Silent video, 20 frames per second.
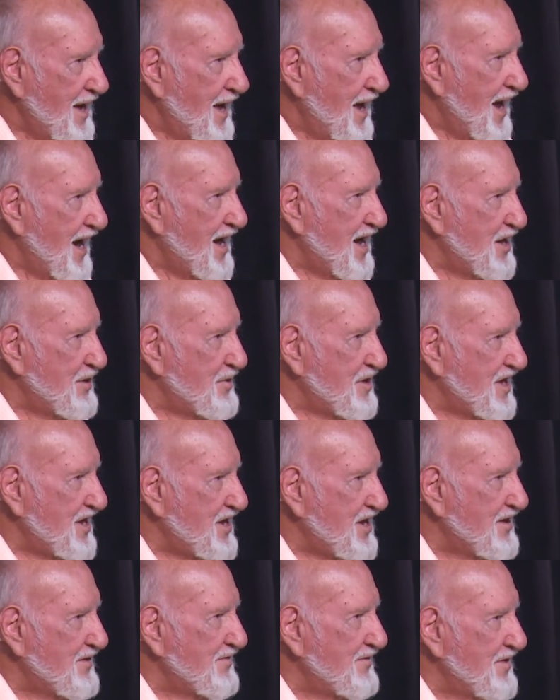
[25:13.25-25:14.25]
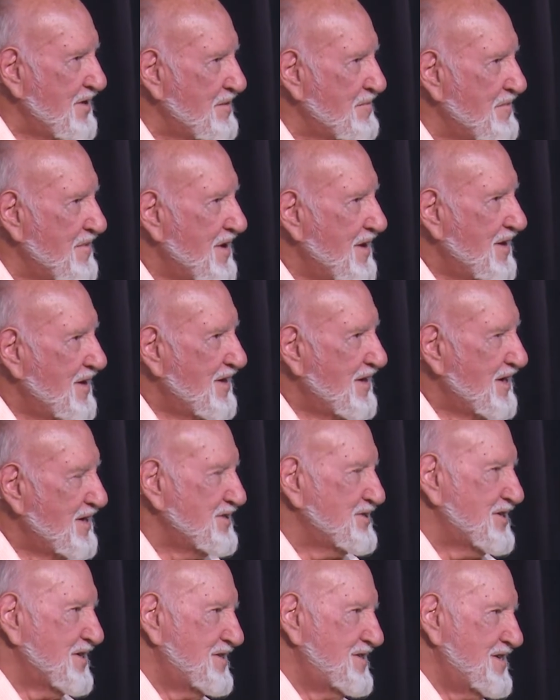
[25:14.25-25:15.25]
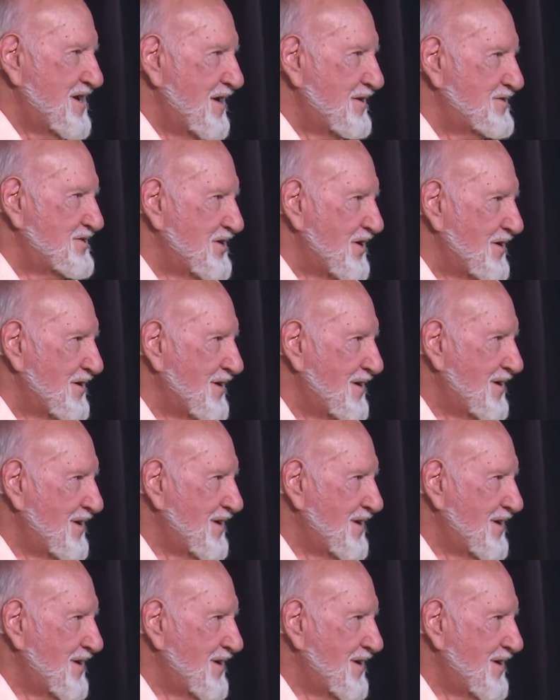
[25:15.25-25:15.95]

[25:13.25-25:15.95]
and he would give him his attention.